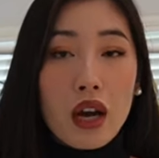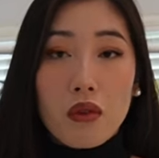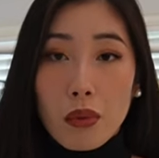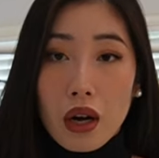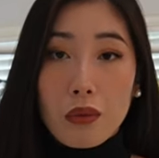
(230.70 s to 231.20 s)
have
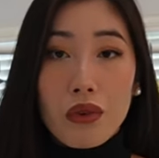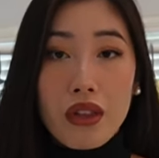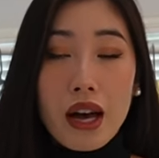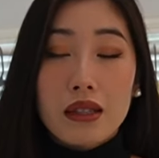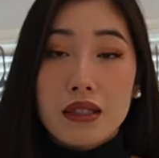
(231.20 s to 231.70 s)
a problem with
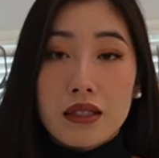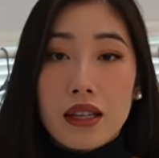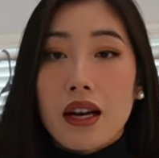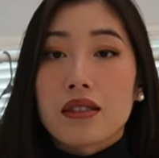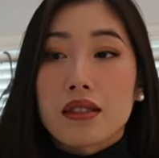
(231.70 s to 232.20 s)
that since it
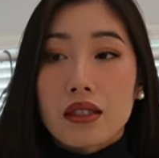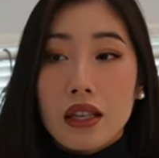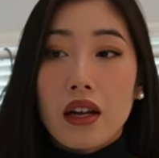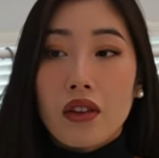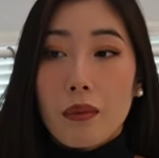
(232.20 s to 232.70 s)
has a
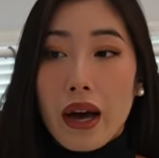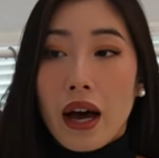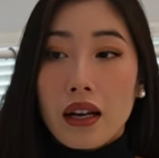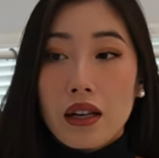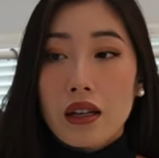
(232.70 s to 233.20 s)
slit on the
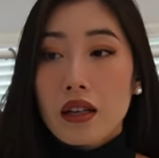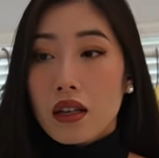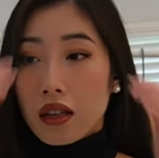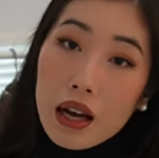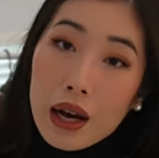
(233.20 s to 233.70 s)
back.
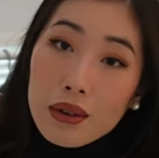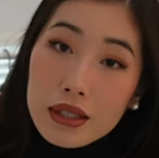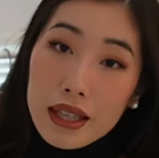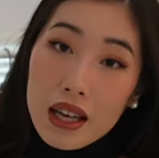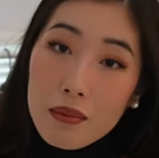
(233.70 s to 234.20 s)
I would
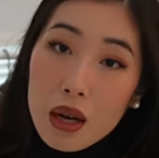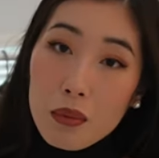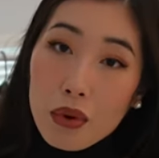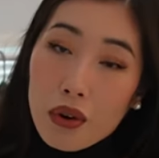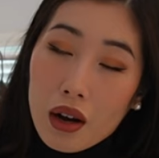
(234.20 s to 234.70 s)
say that my
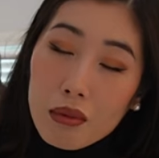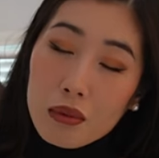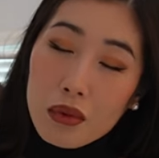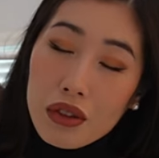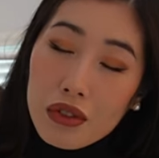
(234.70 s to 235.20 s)

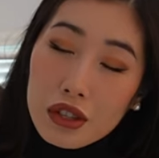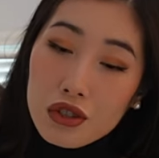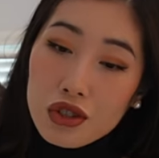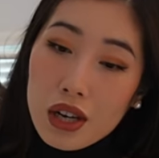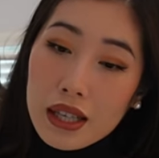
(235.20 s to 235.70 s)
problem with
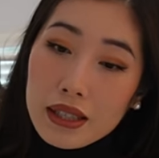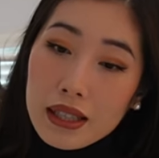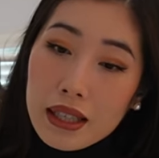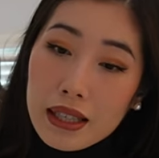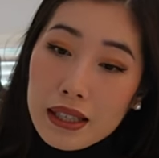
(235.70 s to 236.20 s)
this
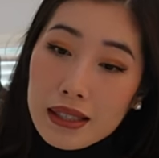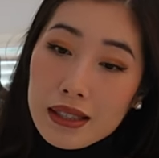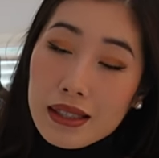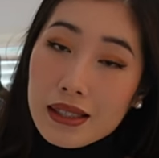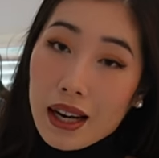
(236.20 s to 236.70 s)
dress
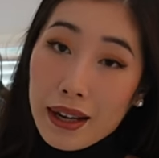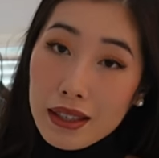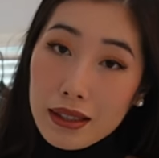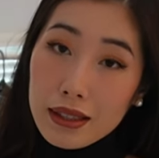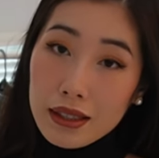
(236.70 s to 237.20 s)
is the
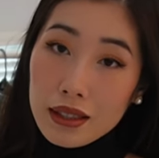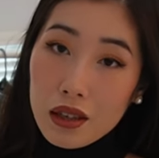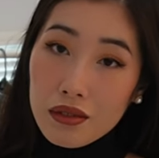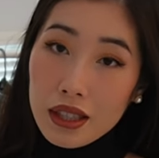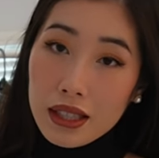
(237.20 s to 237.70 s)
tightness
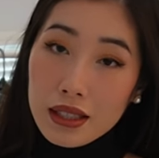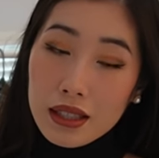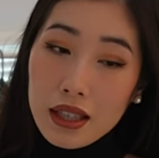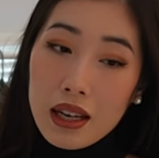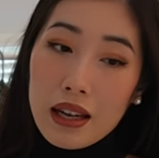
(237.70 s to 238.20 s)
of
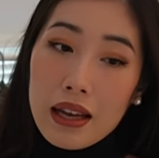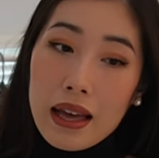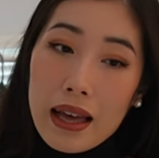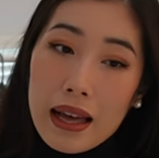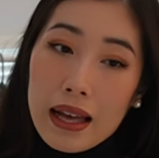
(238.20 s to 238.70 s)
it
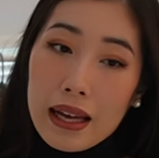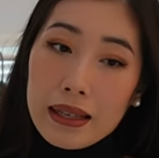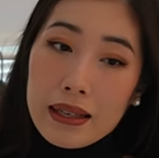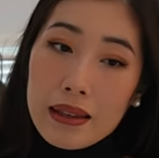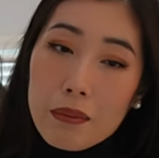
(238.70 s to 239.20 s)

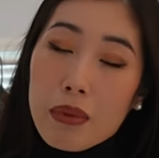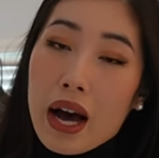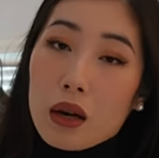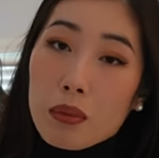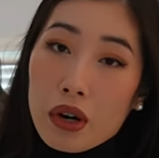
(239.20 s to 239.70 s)
and the
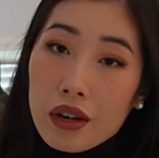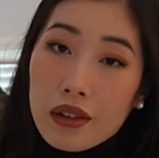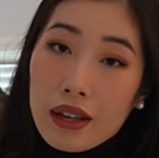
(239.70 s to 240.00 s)
back part,